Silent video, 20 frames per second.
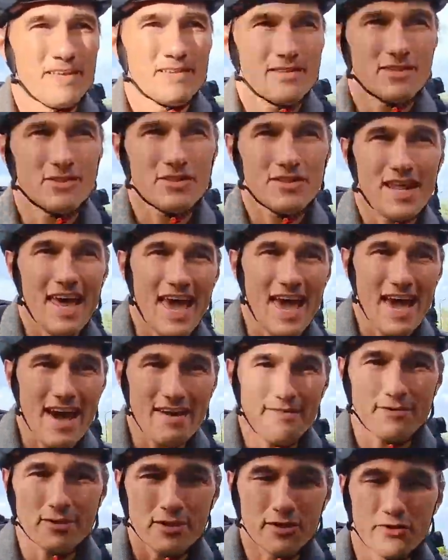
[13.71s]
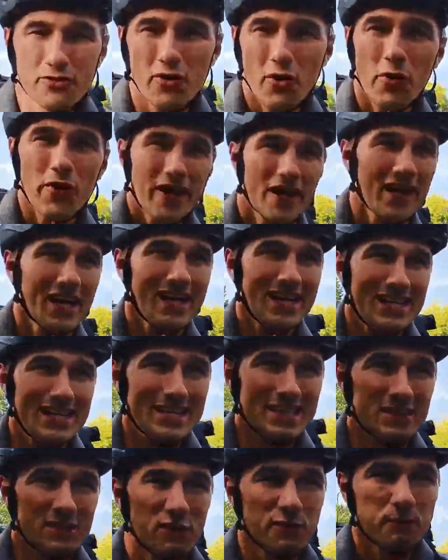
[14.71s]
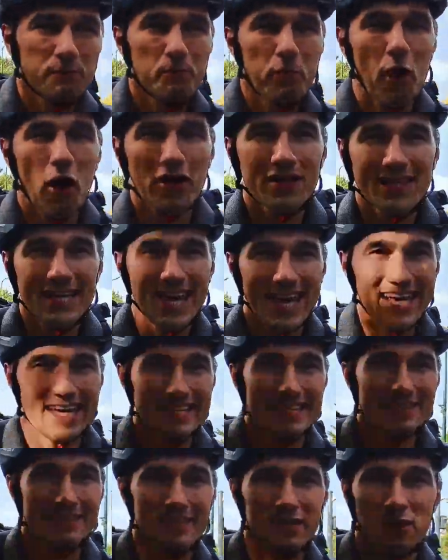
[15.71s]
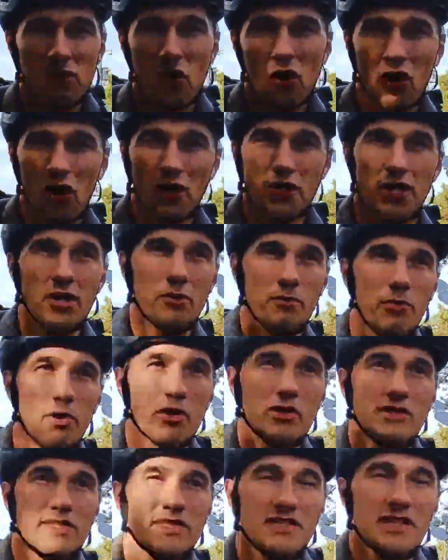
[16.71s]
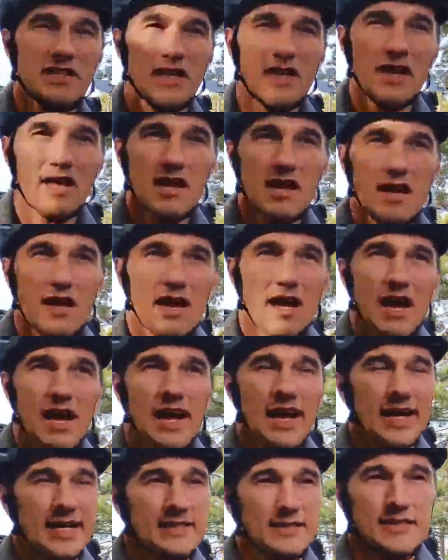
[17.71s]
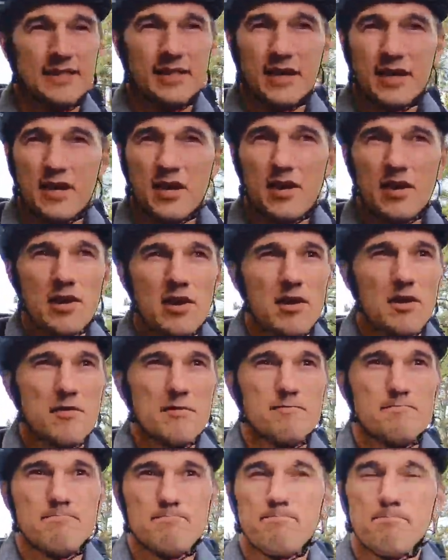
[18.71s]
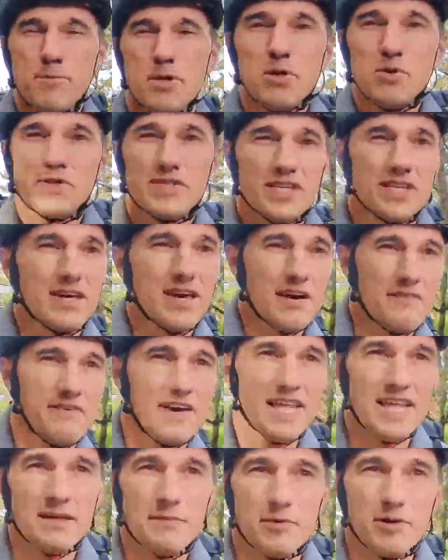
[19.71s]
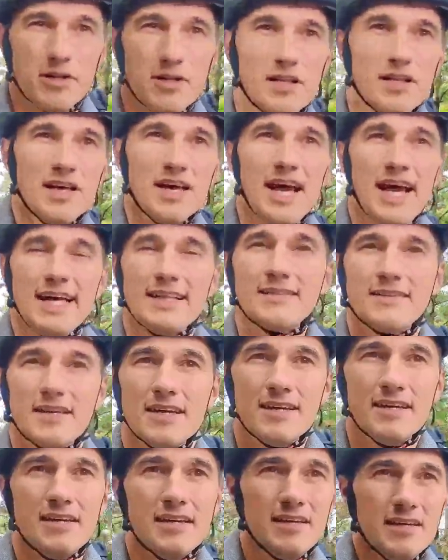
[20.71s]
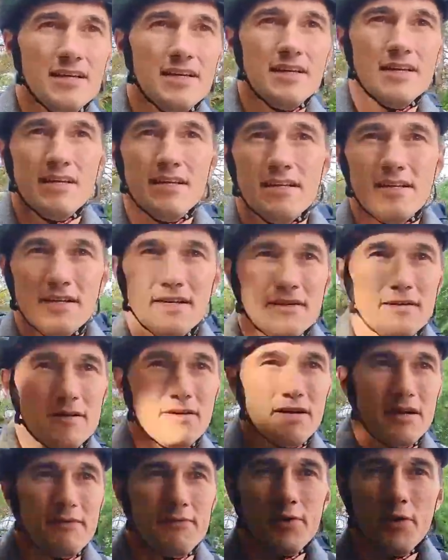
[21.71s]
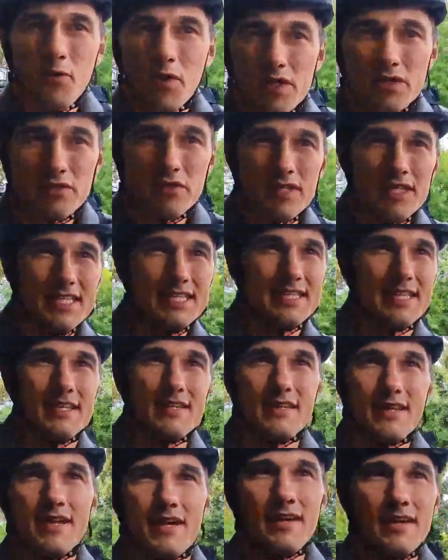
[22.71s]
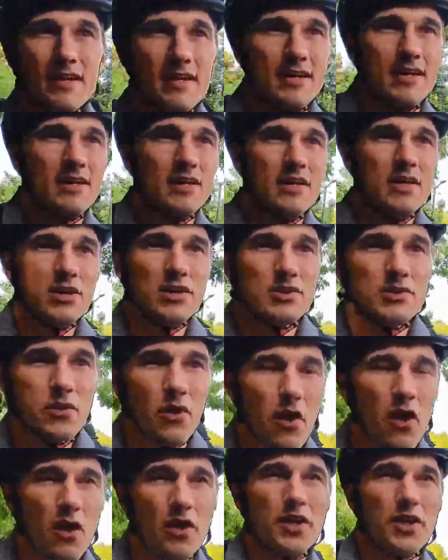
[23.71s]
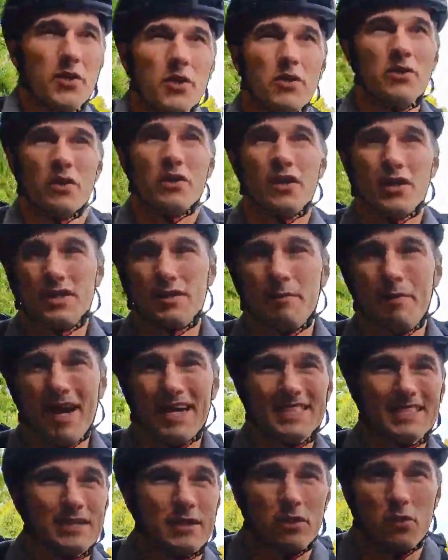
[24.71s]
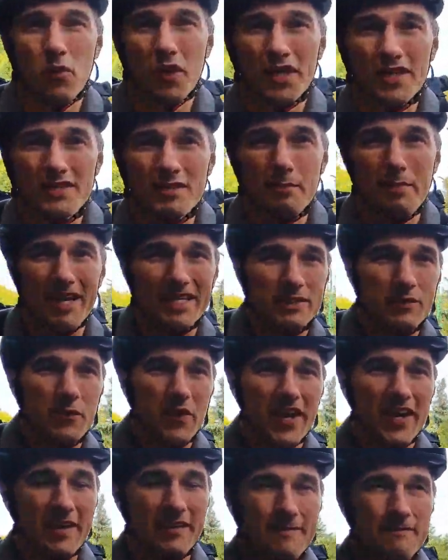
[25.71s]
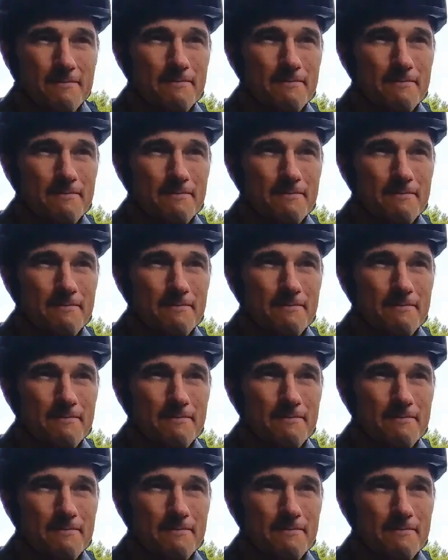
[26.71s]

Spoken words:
There's an ever-growing list of podcasts and audiobooks and music available. And if you want to listen to audio on the bicycle, what is the best way?